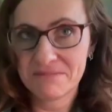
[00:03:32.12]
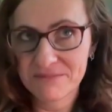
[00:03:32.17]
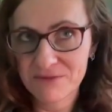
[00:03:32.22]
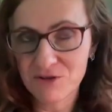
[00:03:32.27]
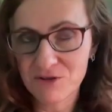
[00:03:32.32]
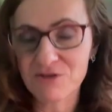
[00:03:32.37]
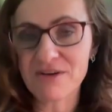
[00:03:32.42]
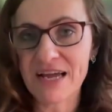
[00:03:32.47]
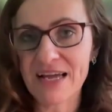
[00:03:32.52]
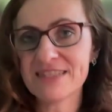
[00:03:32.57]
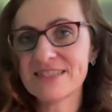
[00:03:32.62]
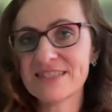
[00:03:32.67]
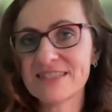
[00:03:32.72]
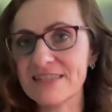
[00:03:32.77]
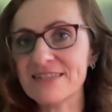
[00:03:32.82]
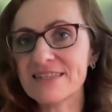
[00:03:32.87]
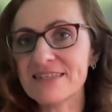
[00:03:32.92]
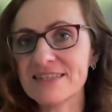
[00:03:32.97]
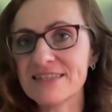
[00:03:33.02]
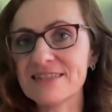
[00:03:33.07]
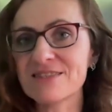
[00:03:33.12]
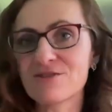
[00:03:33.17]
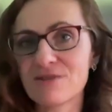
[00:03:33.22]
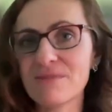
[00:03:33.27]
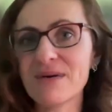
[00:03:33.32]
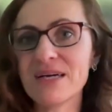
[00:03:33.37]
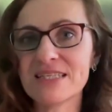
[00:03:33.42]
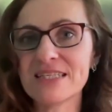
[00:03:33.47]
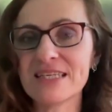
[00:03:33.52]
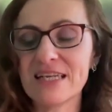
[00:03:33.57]
correct sentence
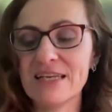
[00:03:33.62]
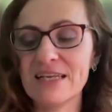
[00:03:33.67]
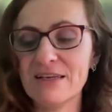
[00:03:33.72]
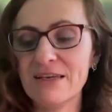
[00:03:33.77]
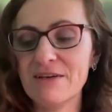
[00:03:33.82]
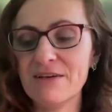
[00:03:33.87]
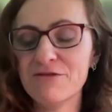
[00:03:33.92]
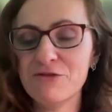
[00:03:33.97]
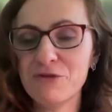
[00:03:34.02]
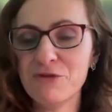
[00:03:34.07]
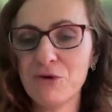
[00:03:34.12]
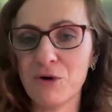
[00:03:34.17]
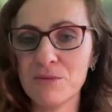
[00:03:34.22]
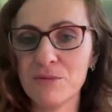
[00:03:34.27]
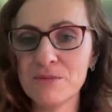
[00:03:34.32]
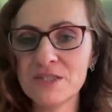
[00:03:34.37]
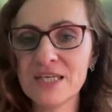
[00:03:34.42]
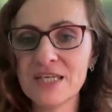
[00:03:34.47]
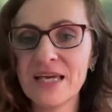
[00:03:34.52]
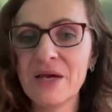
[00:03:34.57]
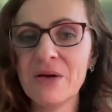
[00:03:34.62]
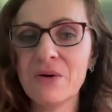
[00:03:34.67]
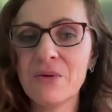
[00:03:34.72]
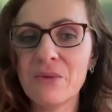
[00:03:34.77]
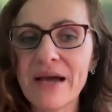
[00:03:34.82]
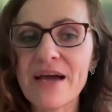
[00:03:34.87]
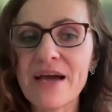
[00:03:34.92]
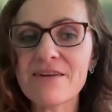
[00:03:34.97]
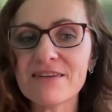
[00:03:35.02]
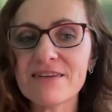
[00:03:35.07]
grammatically formed,
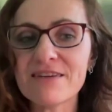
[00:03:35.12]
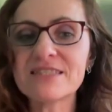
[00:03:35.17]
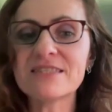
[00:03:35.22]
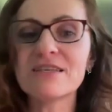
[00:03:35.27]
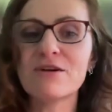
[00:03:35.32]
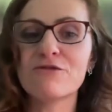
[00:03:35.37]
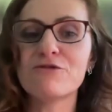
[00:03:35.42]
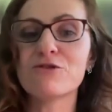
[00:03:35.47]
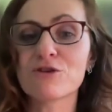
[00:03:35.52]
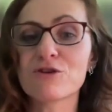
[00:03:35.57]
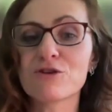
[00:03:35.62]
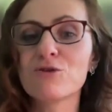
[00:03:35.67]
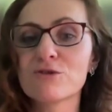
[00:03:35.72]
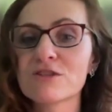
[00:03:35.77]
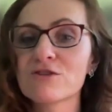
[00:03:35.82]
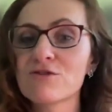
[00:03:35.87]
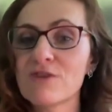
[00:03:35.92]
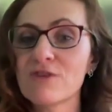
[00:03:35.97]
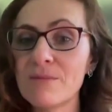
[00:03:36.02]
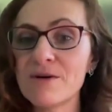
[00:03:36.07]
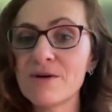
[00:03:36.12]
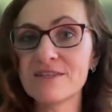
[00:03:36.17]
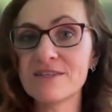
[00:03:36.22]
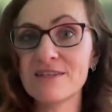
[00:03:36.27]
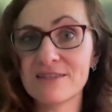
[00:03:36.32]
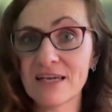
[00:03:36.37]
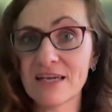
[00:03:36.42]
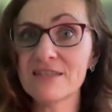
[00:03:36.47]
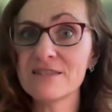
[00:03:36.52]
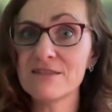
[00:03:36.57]
whereas for clues grammar
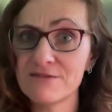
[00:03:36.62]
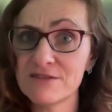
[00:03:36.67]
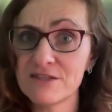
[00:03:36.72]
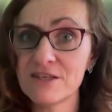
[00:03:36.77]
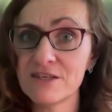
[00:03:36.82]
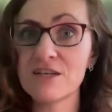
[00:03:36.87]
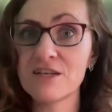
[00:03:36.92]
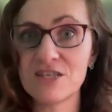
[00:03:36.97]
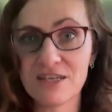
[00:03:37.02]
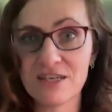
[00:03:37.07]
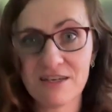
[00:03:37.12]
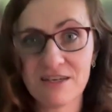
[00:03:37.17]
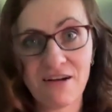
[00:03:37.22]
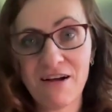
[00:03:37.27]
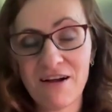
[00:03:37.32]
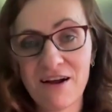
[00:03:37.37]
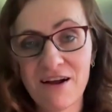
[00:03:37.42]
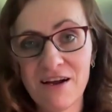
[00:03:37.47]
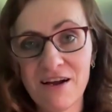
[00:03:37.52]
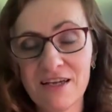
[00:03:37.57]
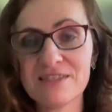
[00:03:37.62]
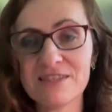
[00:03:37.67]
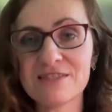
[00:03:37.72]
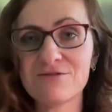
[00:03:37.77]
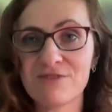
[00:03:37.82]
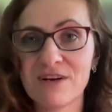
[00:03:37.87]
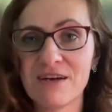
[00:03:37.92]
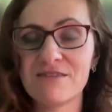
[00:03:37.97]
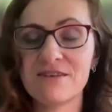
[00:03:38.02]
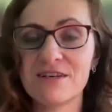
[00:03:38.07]
detectives searching are is
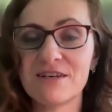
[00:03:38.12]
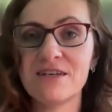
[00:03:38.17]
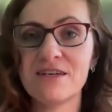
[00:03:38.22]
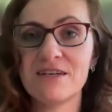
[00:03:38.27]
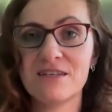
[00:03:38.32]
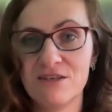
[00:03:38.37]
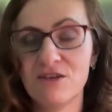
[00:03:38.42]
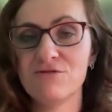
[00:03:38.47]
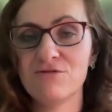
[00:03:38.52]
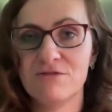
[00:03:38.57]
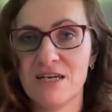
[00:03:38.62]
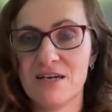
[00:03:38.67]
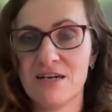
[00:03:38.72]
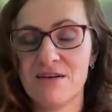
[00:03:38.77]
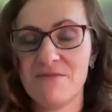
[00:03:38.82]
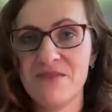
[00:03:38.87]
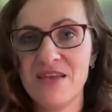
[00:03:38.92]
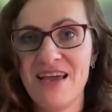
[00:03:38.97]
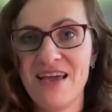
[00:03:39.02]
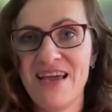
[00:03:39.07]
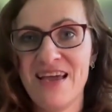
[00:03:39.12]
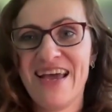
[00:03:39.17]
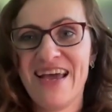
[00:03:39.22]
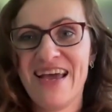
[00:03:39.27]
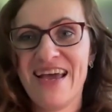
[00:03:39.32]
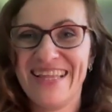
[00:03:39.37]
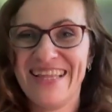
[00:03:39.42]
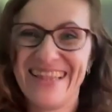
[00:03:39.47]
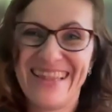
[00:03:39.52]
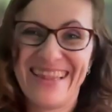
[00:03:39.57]
rather Yoda.
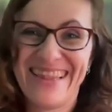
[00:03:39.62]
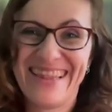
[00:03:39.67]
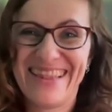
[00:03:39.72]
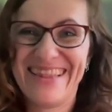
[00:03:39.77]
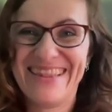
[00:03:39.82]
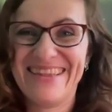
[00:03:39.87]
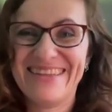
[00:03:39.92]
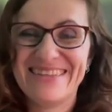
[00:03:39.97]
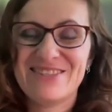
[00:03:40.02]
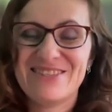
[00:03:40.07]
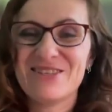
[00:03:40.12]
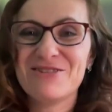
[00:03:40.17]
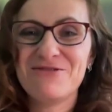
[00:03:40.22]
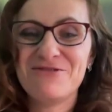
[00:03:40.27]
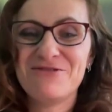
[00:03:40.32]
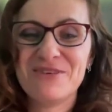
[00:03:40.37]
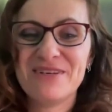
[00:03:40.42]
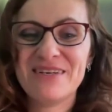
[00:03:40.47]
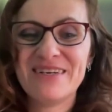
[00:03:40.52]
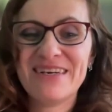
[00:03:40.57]
Sort of